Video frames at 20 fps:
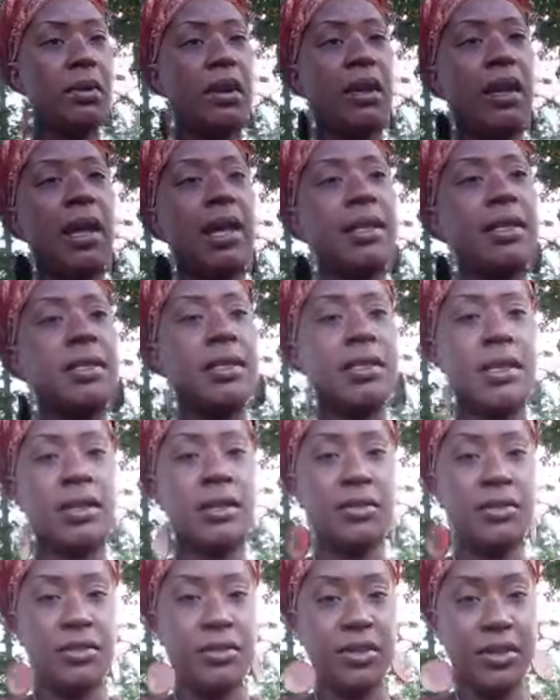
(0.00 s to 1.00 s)
a lot of
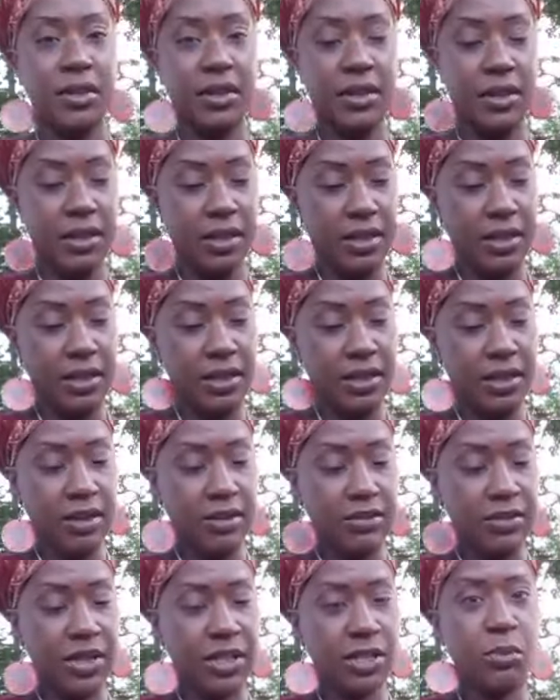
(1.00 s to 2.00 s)
stuff.
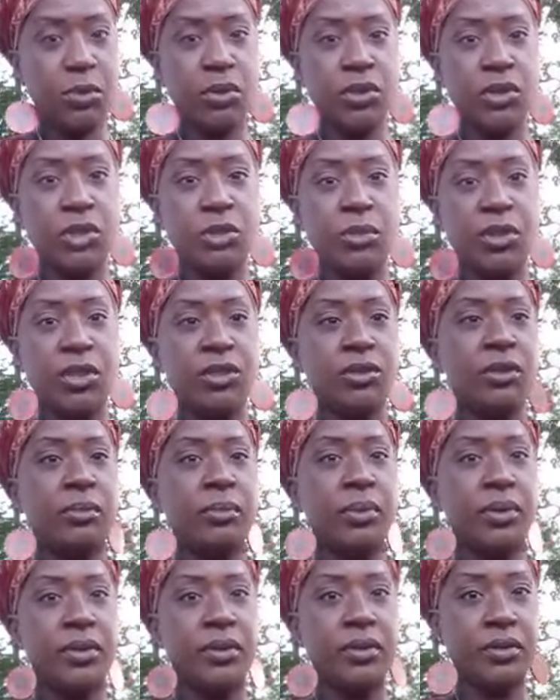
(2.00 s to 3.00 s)
Facebook do be
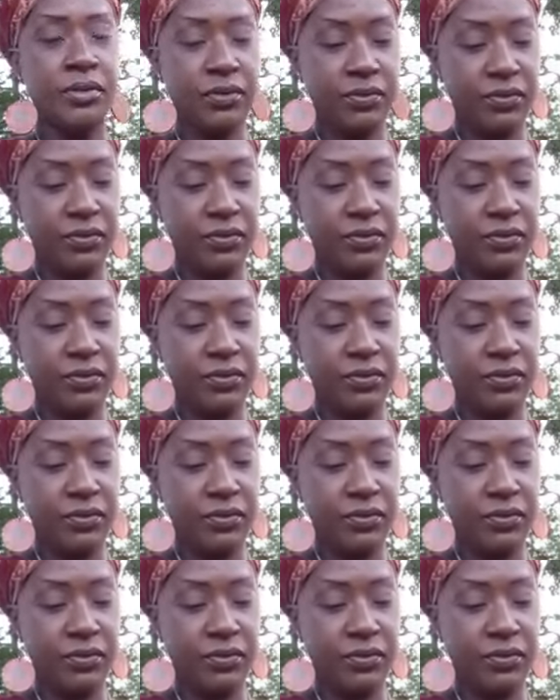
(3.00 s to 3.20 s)
tripping.